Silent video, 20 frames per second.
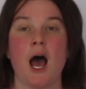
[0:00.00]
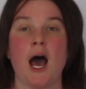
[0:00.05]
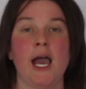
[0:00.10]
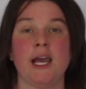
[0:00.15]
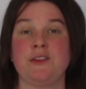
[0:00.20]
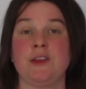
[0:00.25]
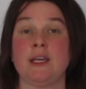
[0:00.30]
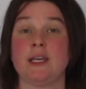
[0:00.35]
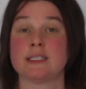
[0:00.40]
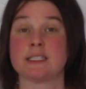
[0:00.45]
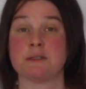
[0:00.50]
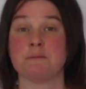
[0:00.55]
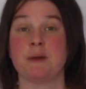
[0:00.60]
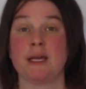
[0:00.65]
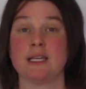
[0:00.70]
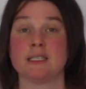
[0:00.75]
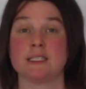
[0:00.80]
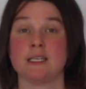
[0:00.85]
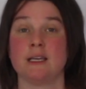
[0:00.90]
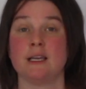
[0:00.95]
I think it's
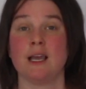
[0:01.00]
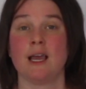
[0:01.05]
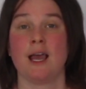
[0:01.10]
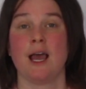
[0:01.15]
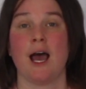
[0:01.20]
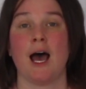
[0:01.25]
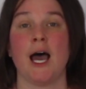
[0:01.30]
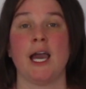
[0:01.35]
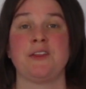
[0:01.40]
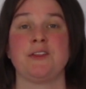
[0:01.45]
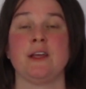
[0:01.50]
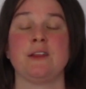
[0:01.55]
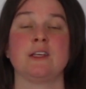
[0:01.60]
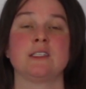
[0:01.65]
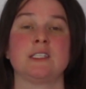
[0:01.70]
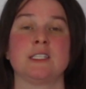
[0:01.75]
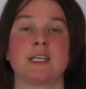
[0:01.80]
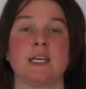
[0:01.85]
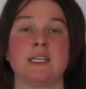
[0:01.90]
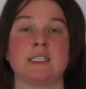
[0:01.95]
amazing. I think
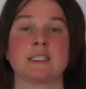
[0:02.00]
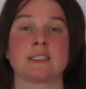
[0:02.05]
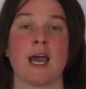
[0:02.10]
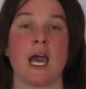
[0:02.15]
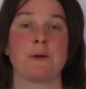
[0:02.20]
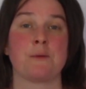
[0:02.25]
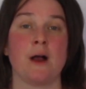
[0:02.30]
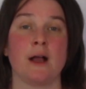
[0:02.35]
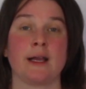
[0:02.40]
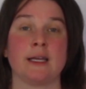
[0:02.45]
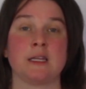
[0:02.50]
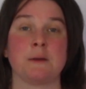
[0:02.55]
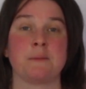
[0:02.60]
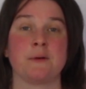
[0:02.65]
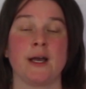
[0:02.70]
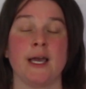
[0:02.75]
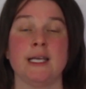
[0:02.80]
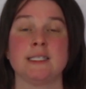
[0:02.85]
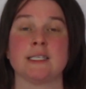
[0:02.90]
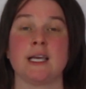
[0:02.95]
this is going to skyrocket the
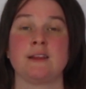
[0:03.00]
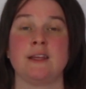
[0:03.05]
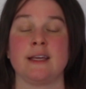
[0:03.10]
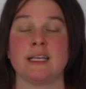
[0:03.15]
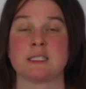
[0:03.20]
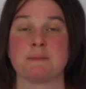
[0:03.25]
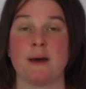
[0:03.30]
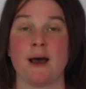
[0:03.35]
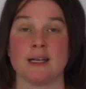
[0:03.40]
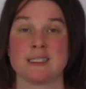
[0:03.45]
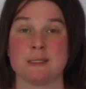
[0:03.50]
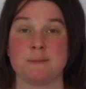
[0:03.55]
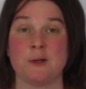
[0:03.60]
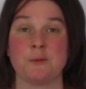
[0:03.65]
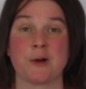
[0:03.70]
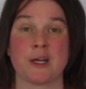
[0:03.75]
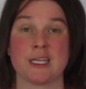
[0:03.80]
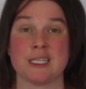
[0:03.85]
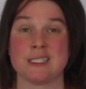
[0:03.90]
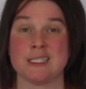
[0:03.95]
price. I think it's
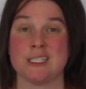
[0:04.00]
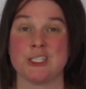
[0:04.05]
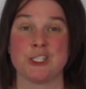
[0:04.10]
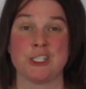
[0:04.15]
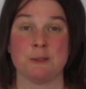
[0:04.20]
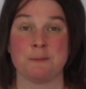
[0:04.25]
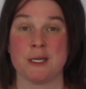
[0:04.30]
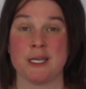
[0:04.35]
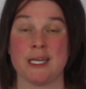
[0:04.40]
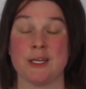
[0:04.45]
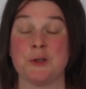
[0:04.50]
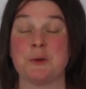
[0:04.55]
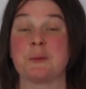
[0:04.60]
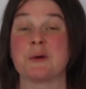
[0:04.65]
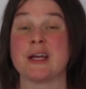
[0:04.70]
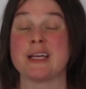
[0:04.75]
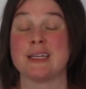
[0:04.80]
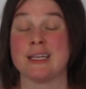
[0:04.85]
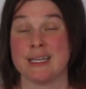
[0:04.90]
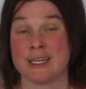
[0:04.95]
possible. We're going to see Shiba Inu
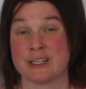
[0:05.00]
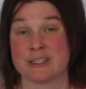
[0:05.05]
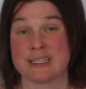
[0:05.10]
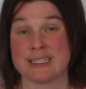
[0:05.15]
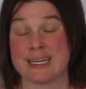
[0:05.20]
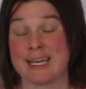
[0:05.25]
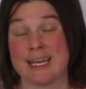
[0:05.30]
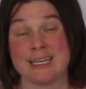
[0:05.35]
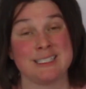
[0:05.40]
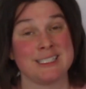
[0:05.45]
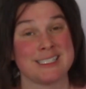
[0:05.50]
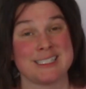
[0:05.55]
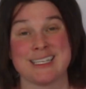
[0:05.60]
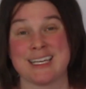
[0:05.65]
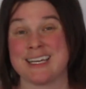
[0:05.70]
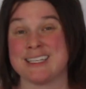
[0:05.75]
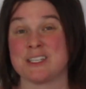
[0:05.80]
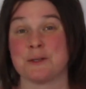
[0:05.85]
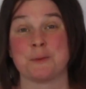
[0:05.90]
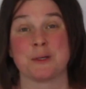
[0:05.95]
break the internet again, just
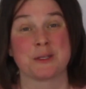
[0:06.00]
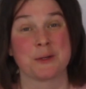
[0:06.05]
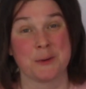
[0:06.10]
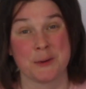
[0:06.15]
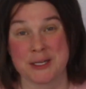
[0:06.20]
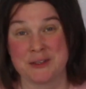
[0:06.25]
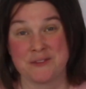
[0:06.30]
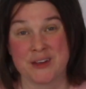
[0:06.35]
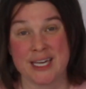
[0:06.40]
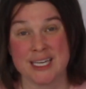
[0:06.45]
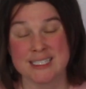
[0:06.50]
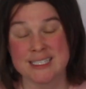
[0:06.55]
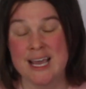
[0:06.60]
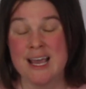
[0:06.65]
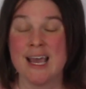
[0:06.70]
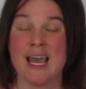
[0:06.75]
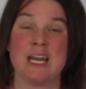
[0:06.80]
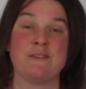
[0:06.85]
like it did with Coinbase.